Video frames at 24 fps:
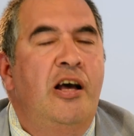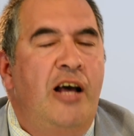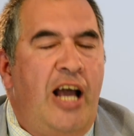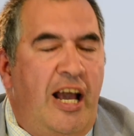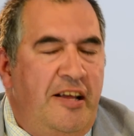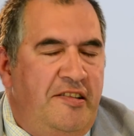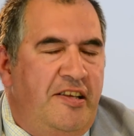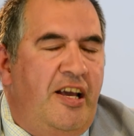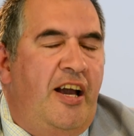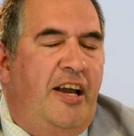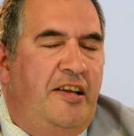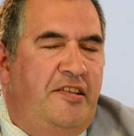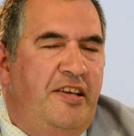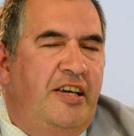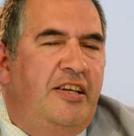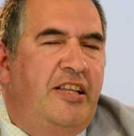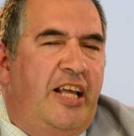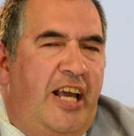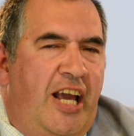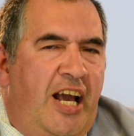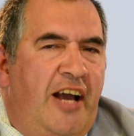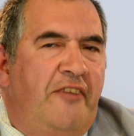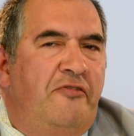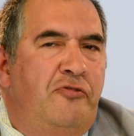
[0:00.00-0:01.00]
I think
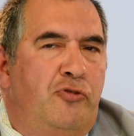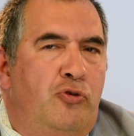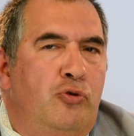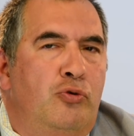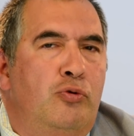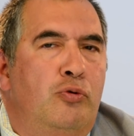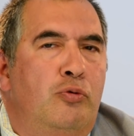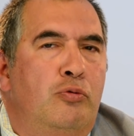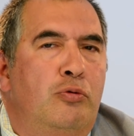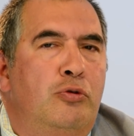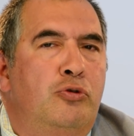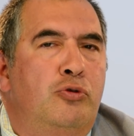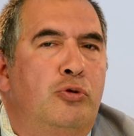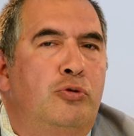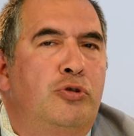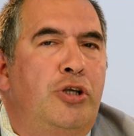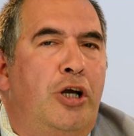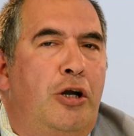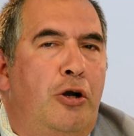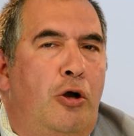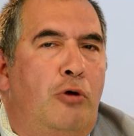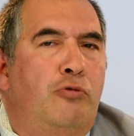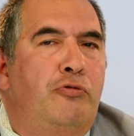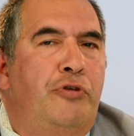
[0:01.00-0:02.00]
they have to do
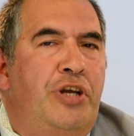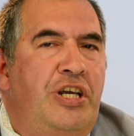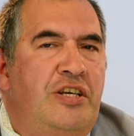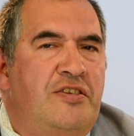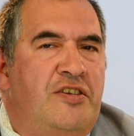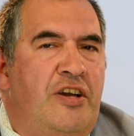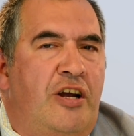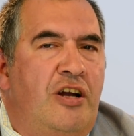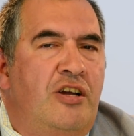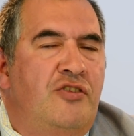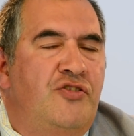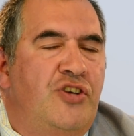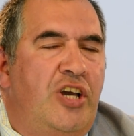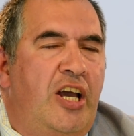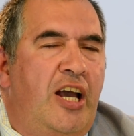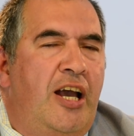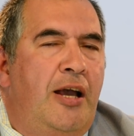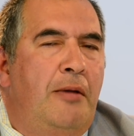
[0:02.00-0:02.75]
their own research,